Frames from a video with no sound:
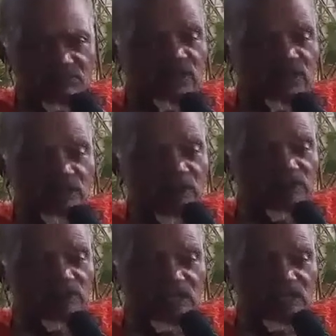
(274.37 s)
Yogidi
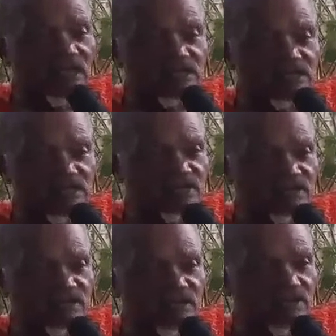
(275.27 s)
Babuchi late.
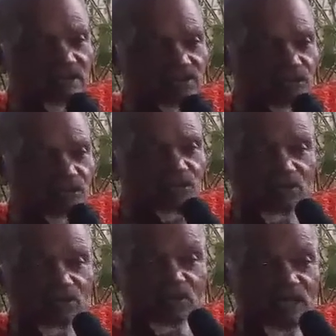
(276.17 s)
So
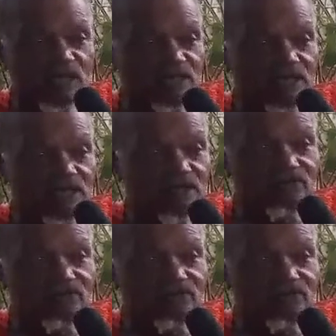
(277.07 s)
most of us are dead.